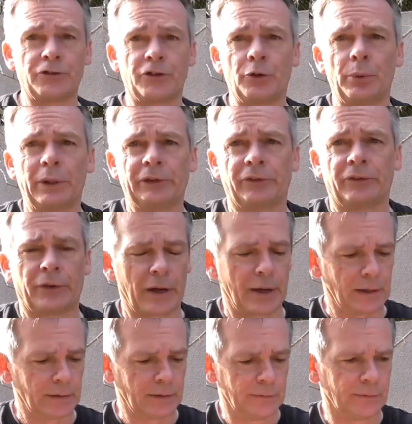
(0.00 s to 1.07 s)
2 weeks
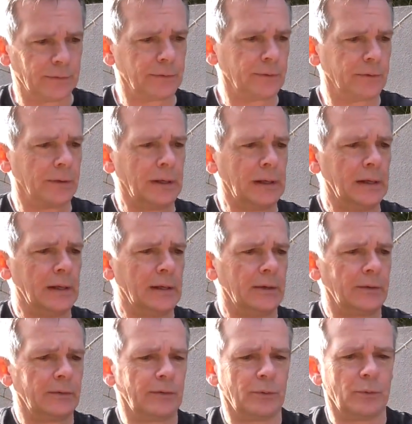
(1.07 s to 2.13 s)
today.
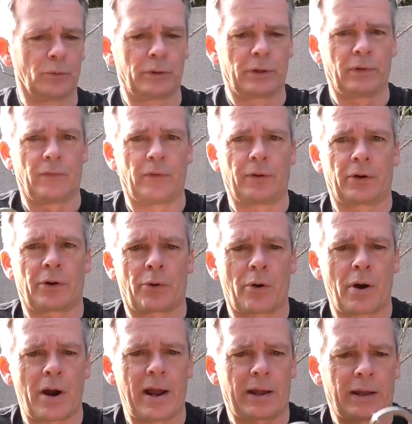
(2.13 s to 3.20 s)
So we'll give it a
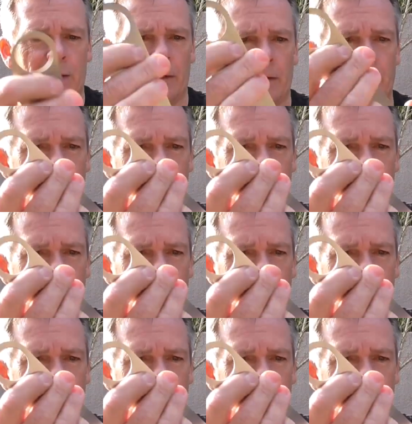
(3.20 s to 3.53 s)
crack.